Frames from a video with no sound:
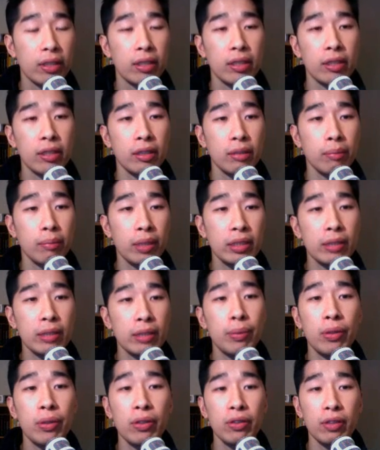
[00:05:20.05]
The most
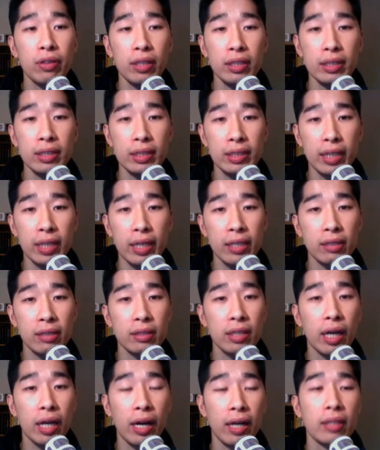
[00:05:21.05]
important things is that your
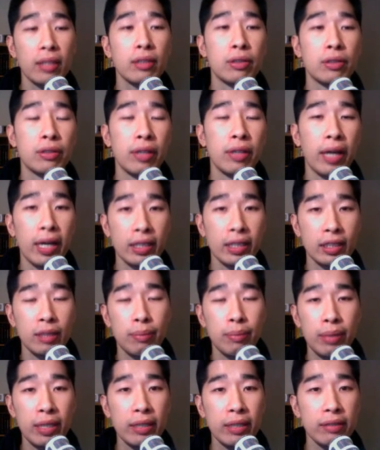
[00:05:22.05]
title has to
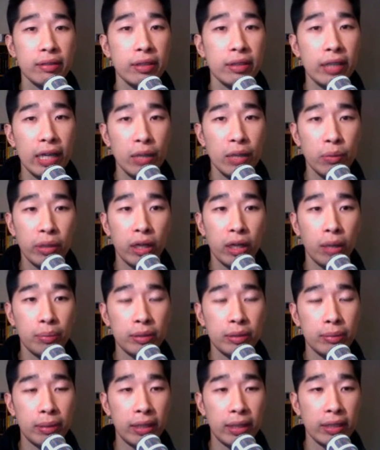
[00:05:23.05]
be keyword
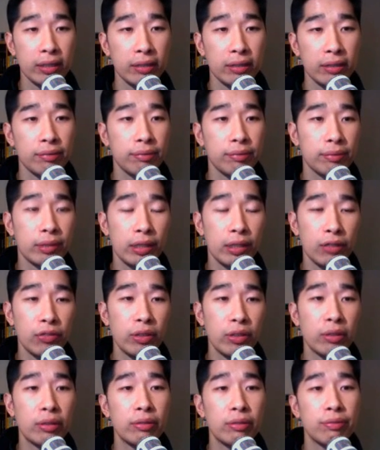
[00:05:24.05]
optimized. So if
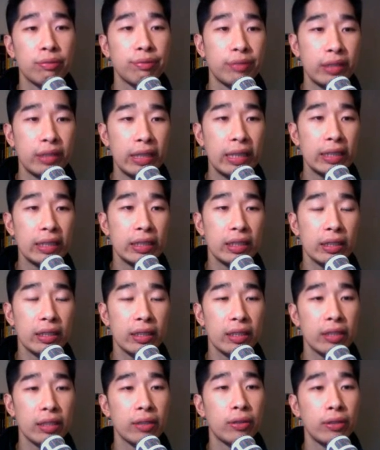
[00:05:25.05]
your niche
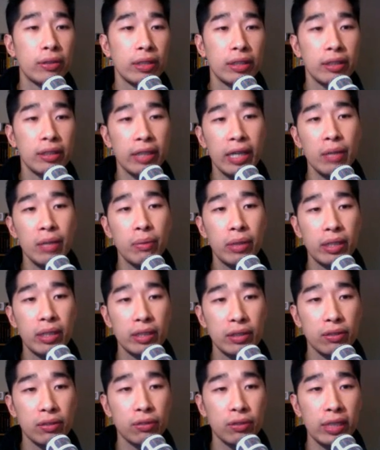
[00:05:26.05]
or your keyword
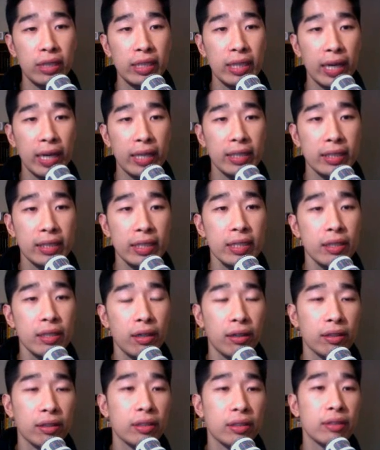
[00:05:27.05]
is 3-day
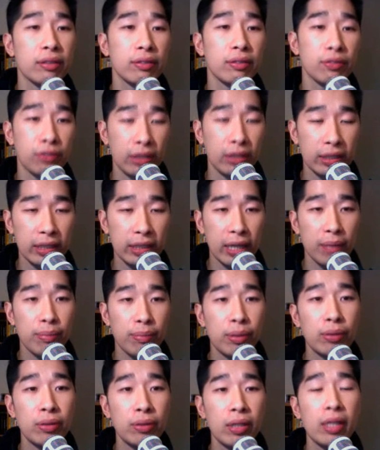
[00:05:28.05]
detox, for
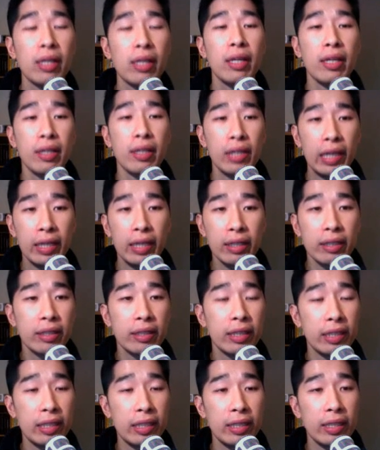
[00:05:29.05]
example, then
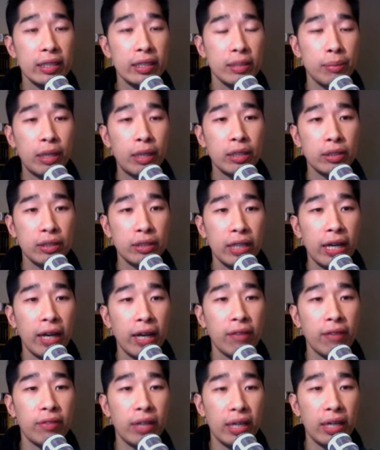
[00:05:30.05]
you need to make sure you
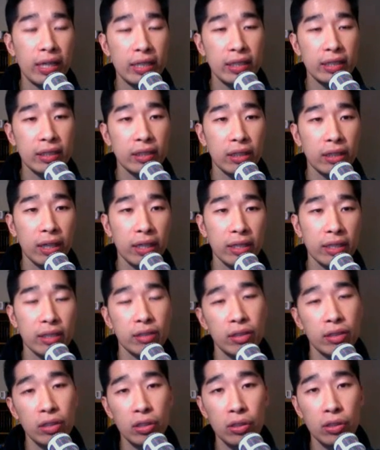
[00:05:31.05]
have that inside
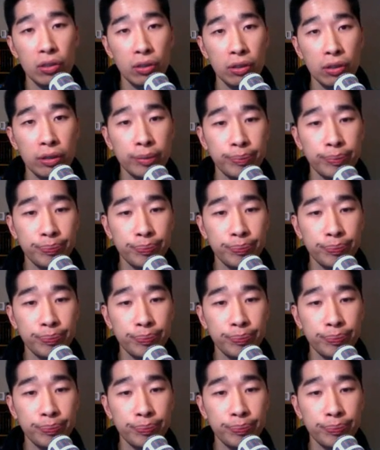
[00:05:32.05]
your